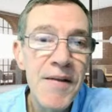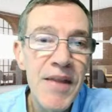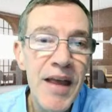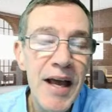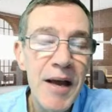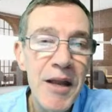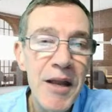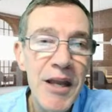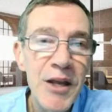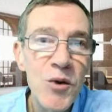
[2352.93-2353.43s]

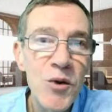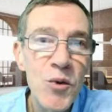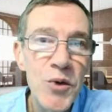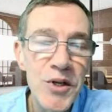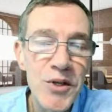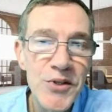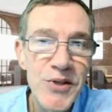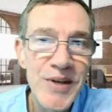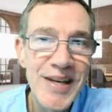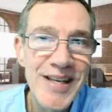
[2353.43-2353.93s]
in
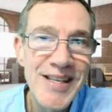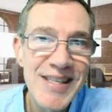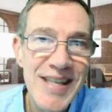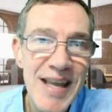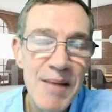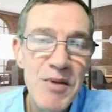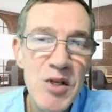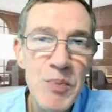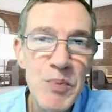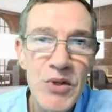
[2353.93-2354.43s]
order to
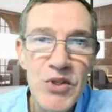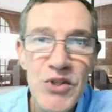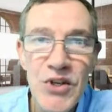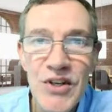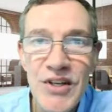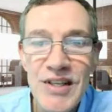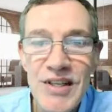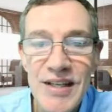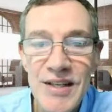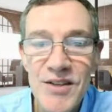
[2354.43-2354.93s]
establish
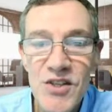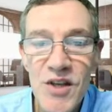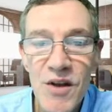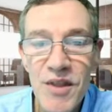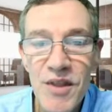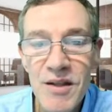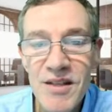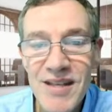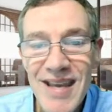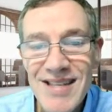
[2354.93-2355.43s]
paternity. So
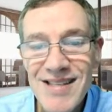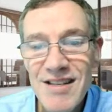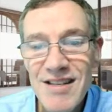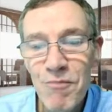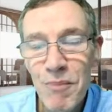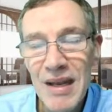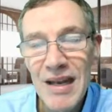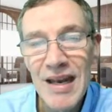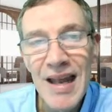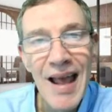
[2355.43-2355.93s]
the tests
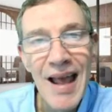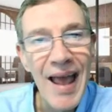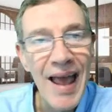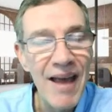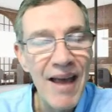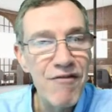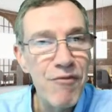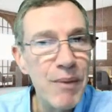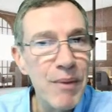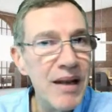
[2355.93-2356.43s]

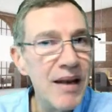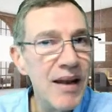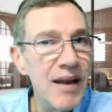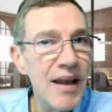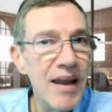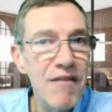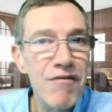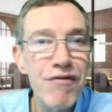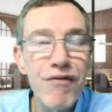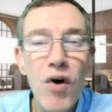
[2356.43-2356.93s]
have been
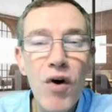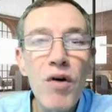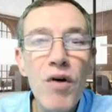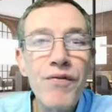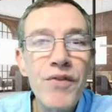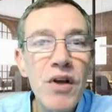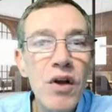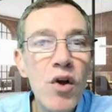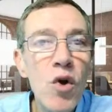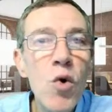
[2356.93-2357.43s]

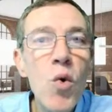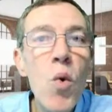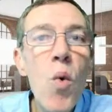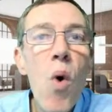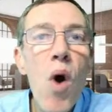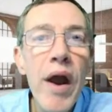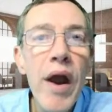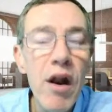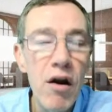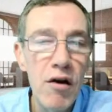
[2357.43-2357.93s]
evolved
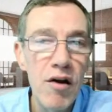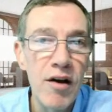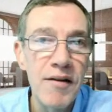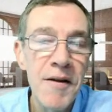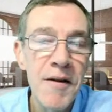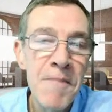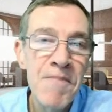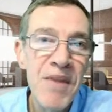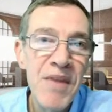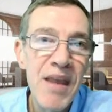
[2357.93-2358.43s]
quite a
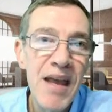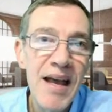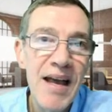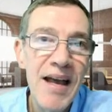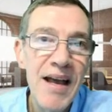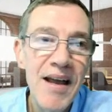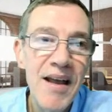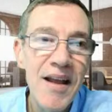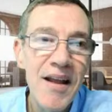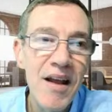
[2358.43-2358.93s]
lot
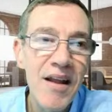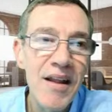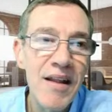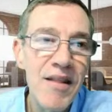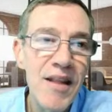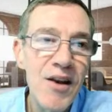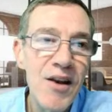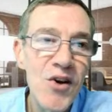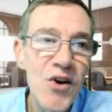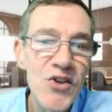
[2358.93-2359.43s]

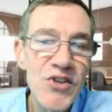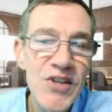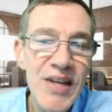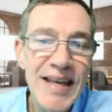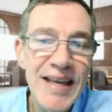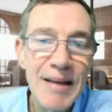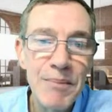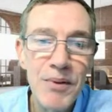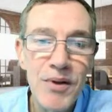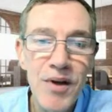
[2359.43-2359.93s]
in the last
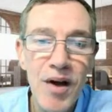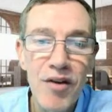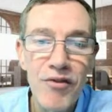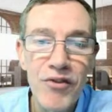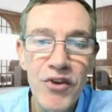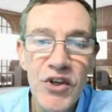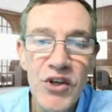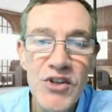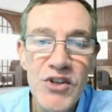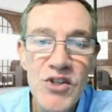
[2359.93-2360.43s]
couple
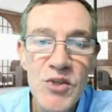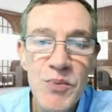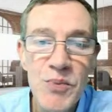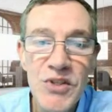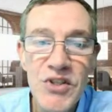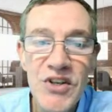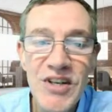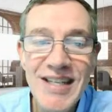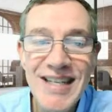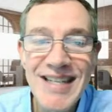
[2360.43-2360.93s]
of years.
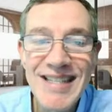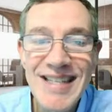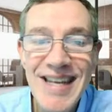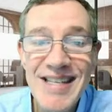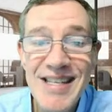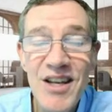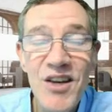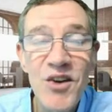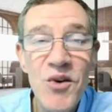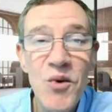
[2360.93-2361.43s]
Paternity
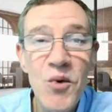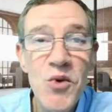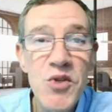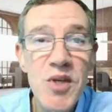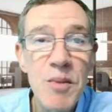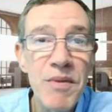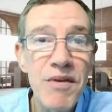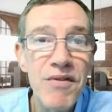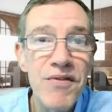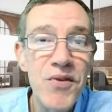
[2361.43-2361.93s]
testing can
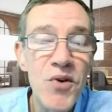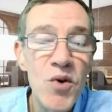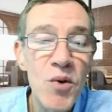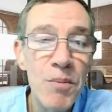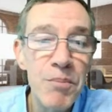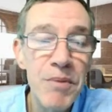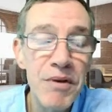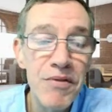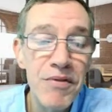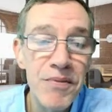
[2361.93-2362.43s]
also
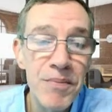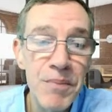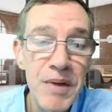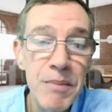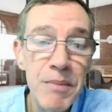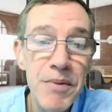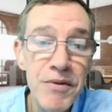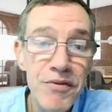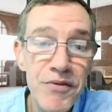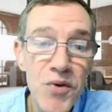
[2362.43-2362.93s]

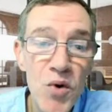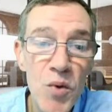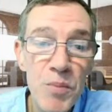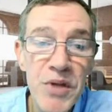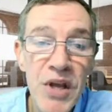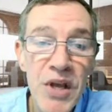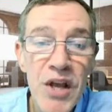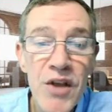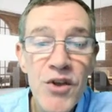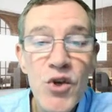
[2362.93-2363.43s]
be
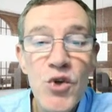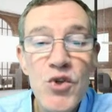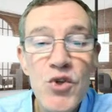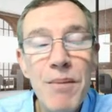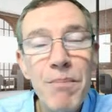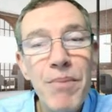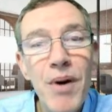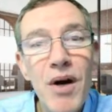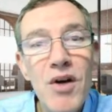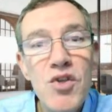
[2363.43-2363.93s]
performed
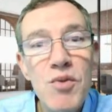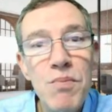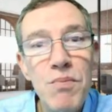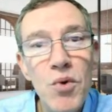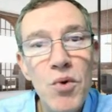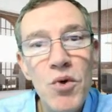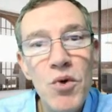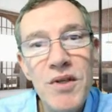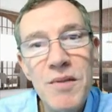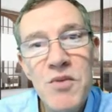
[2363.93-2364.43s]
using
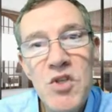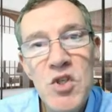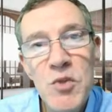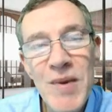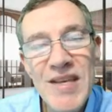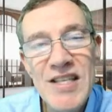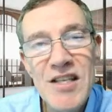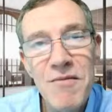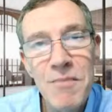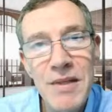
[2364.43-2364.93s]
post-mortem
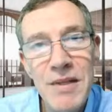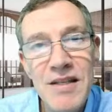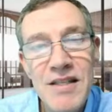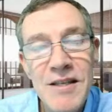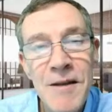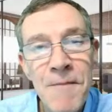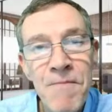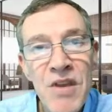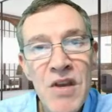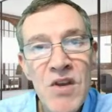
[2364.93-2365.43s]

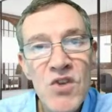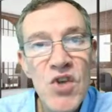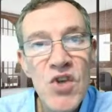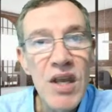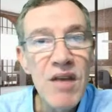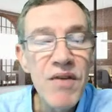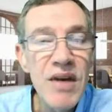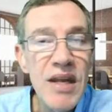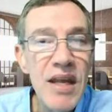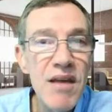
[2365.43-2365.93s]
specimens. So
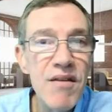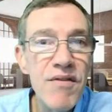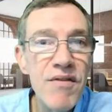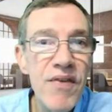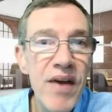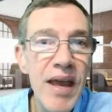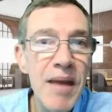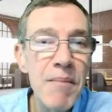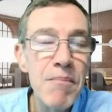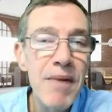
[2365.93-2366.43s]
even if
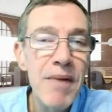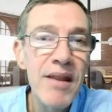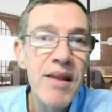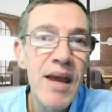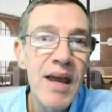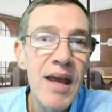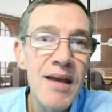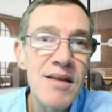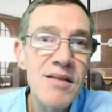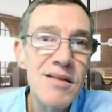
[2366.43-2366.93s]
a mother
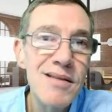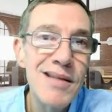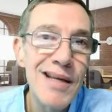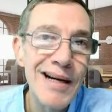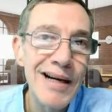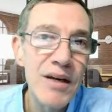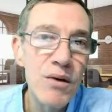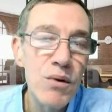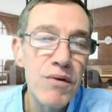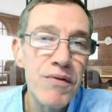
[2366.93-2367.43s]
has
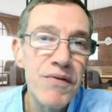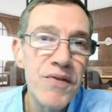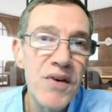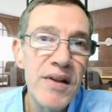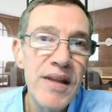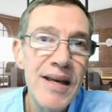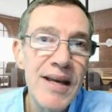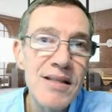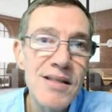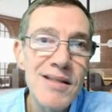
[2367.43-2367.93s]
died or
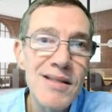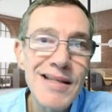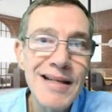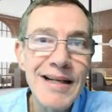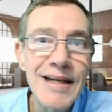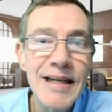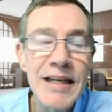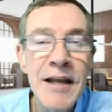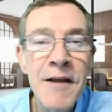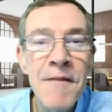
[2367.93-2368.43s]
father has
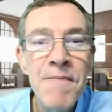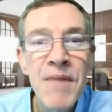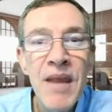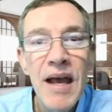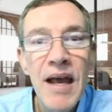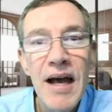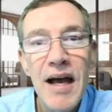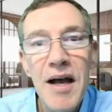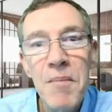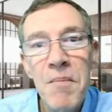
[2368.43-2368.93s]
died,
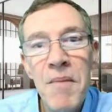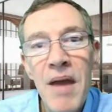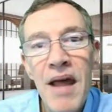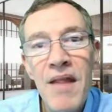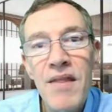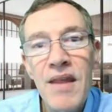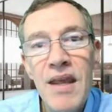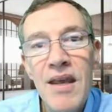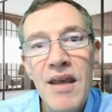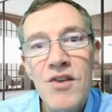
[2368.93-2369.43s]

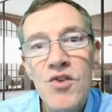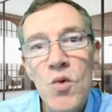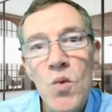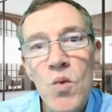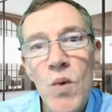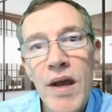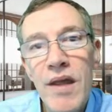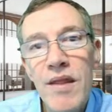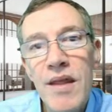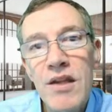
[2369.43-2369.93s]
and there is a
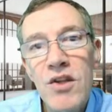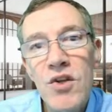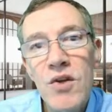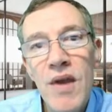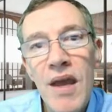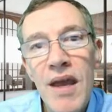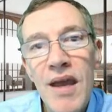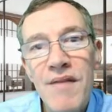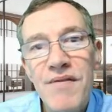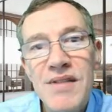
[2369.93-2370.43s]
way that
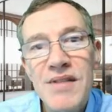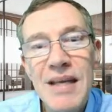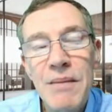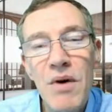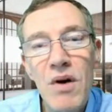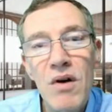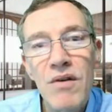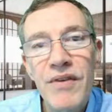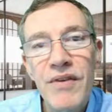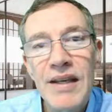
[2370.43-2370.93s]
you have
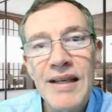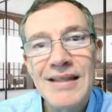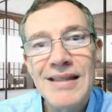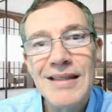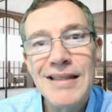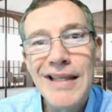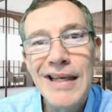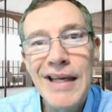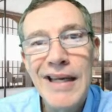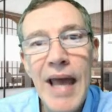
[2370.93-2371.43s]
some of
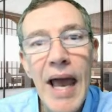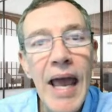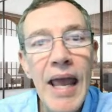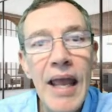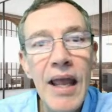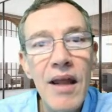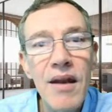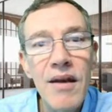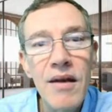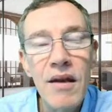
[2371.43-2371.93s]
his
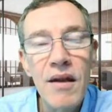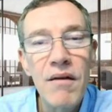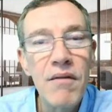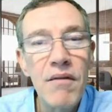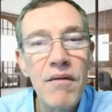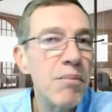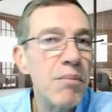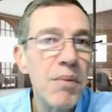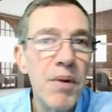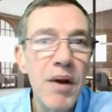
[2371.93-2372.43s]
DNA, and
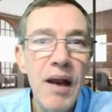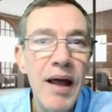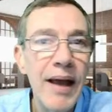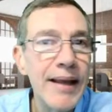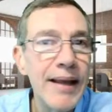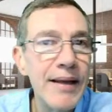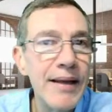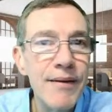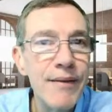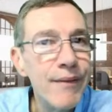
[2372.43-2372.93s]

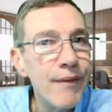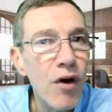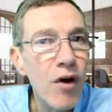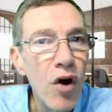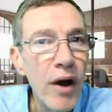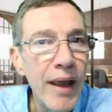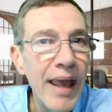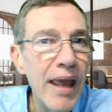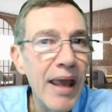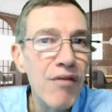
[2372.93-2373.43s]
like in
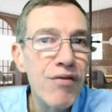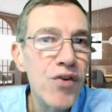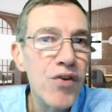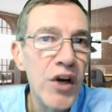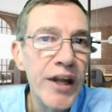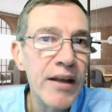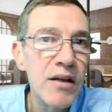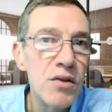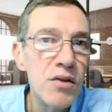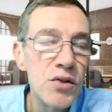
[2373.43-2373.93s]
hair
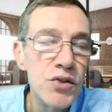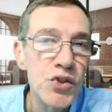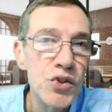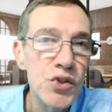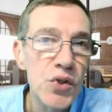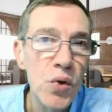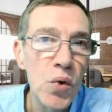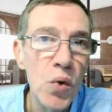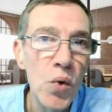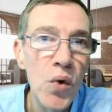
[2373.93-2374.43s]

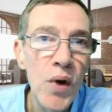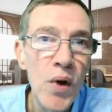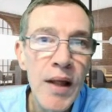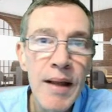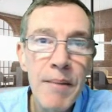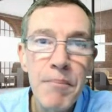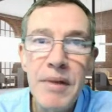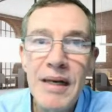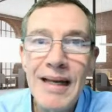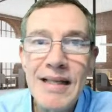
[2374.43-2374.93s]
follicles or
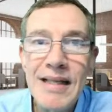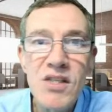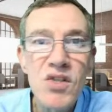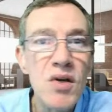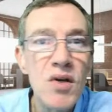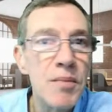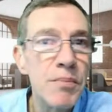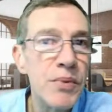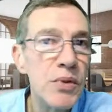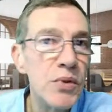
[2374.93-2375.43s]
blood
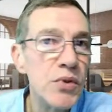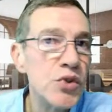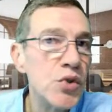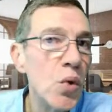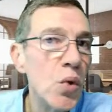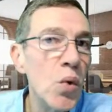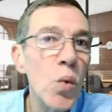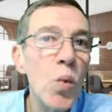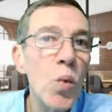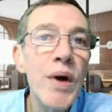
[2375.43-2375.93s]
samples
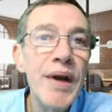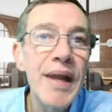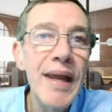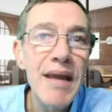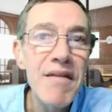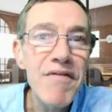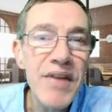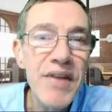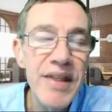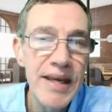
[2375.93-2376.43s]
or
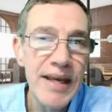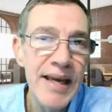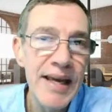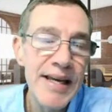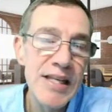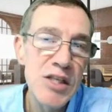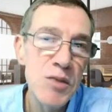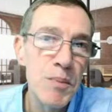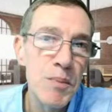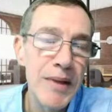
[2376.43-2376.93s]
whatever the
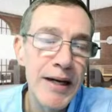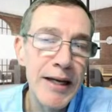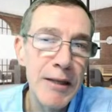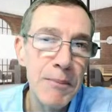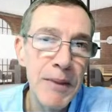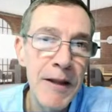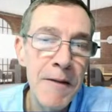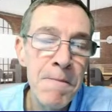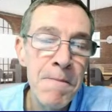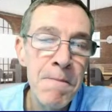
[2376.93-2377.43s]
case might be,